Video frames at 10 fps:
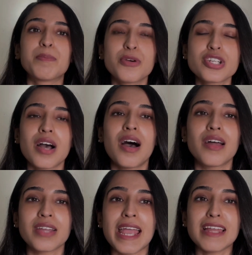put
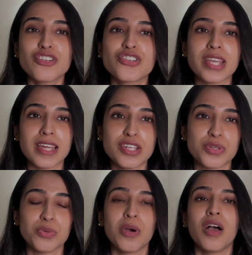our energy
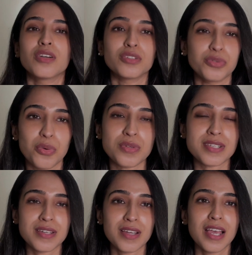into grows.